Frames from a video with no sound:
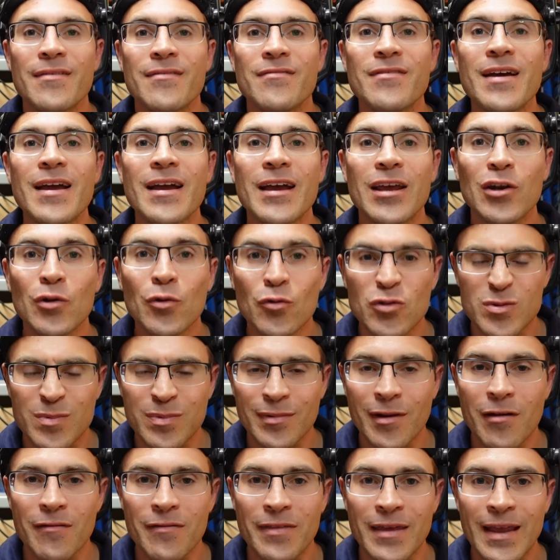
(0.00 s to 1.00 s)
That can also
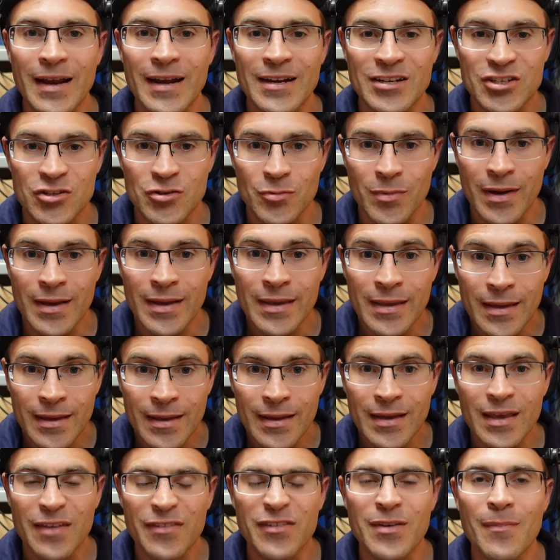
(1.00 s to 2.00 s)
blow the gas away.
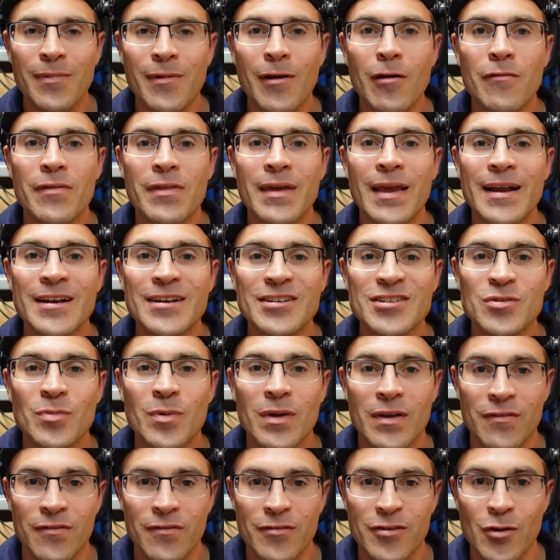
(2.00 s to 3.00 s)
If you blow the gas
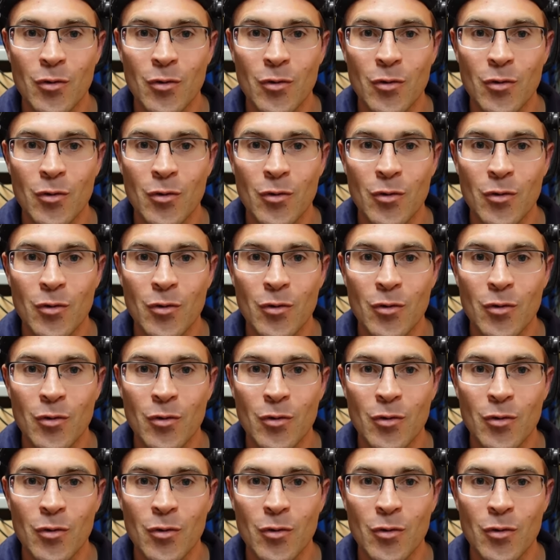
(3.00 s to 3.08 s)
away from